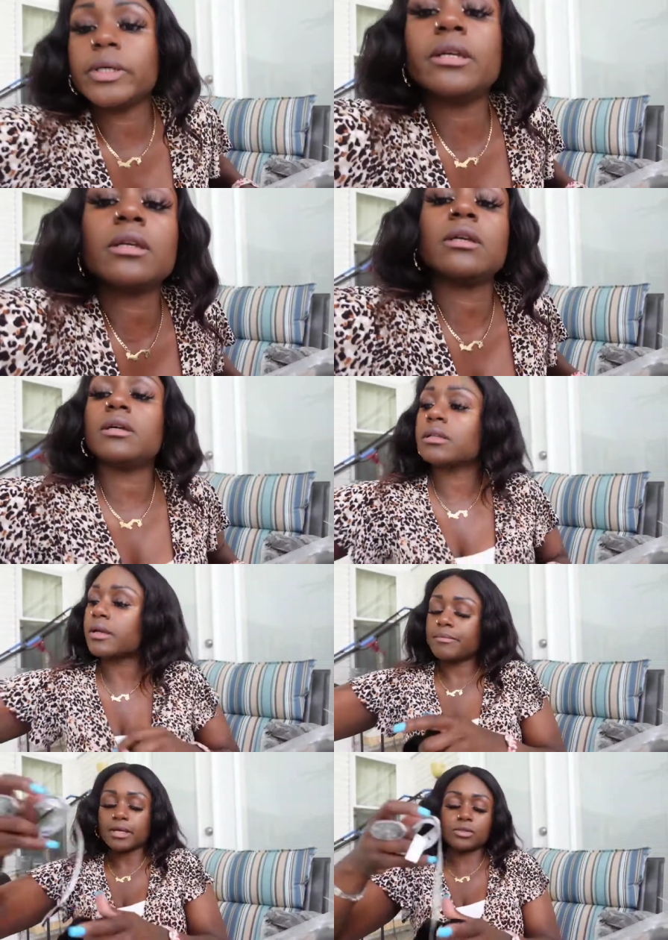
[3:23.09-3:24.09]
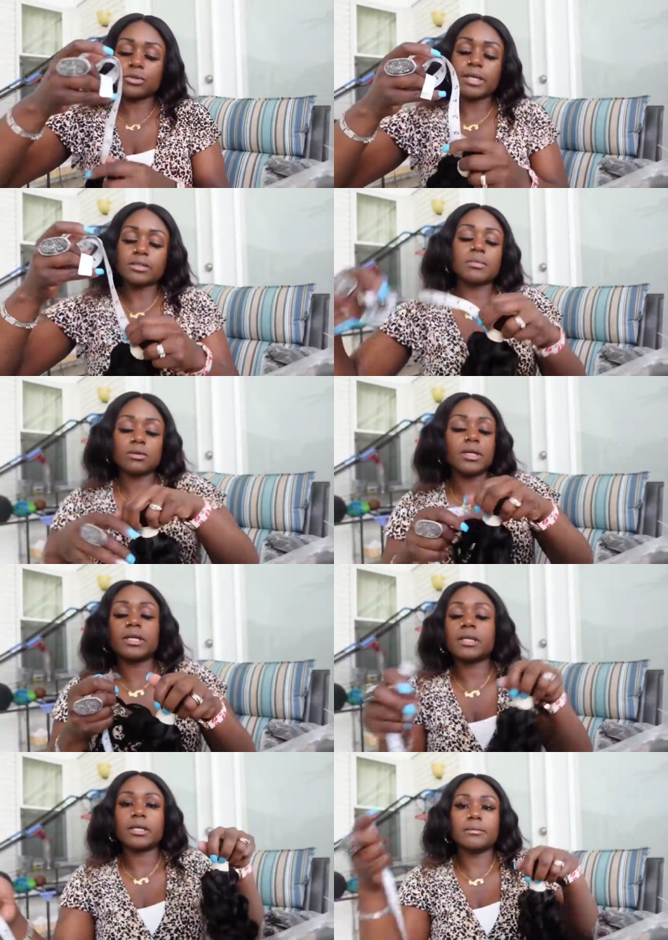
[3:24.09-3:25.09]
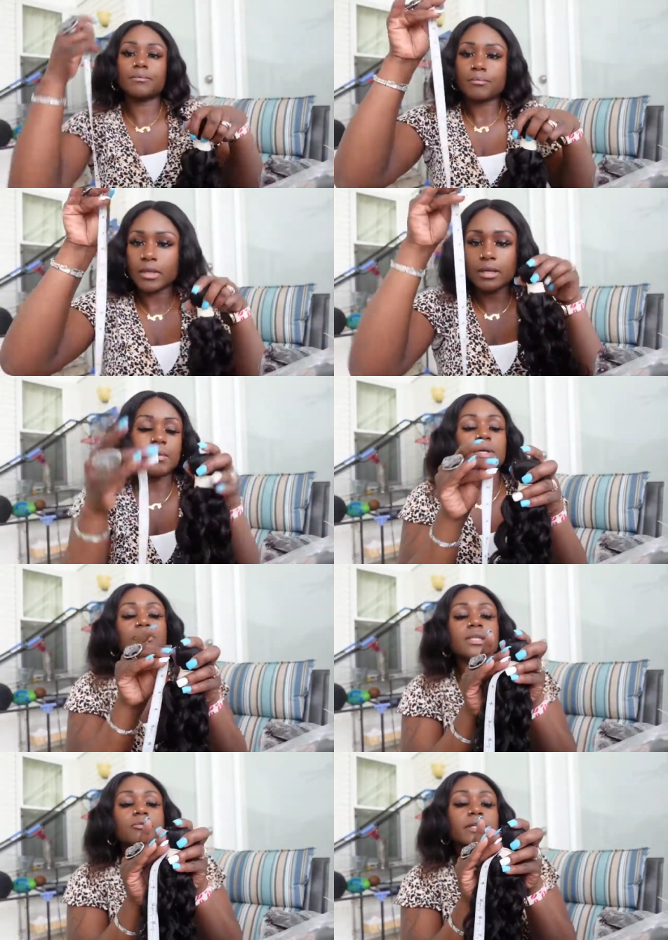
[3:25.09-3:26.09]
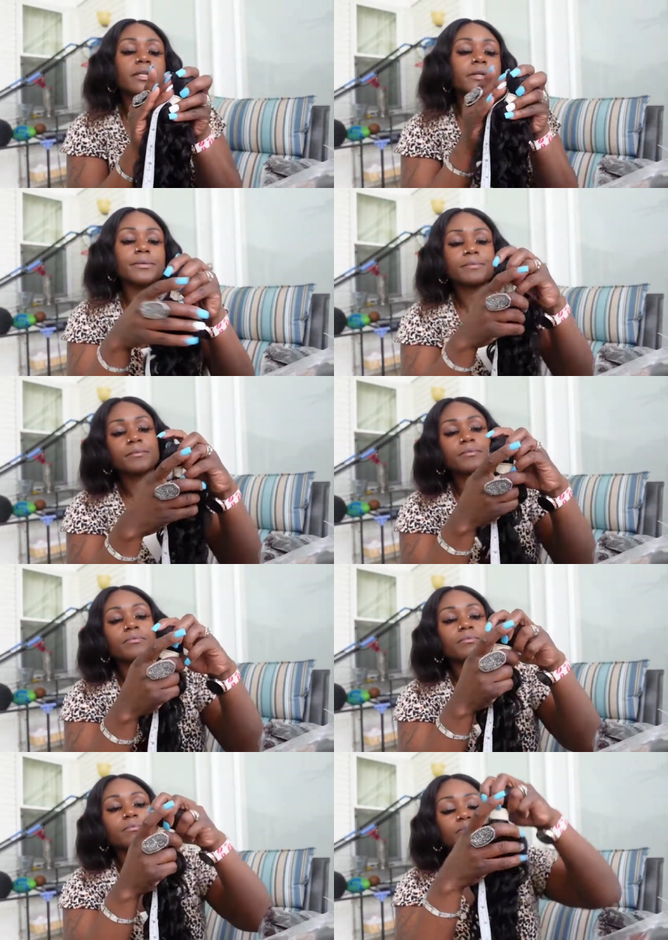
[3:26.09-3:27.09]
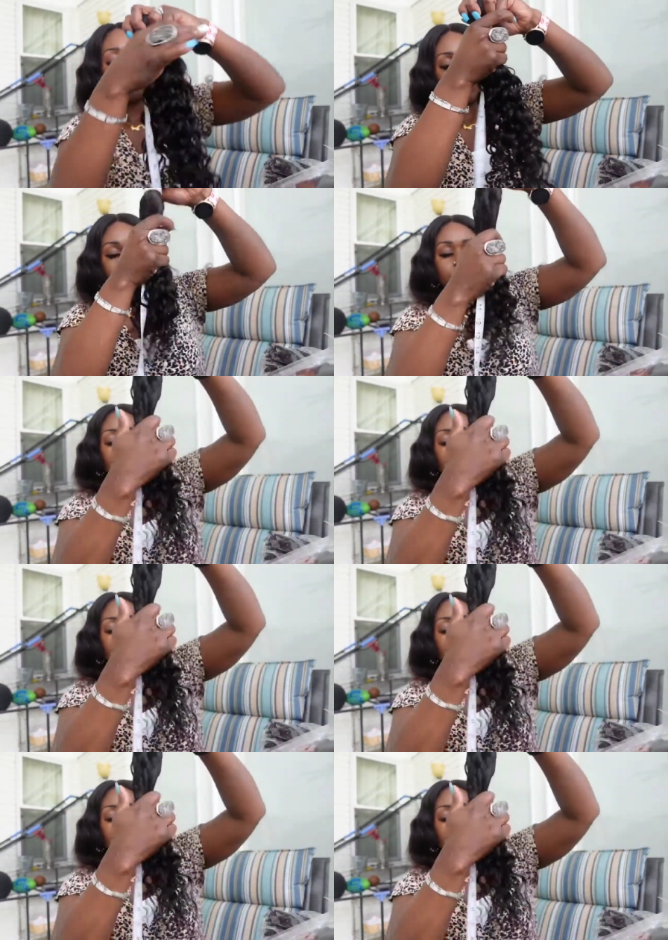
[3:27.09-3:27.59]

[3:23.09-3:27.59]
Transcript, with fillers: The hair did feel pretty soft, so here I am measuring it,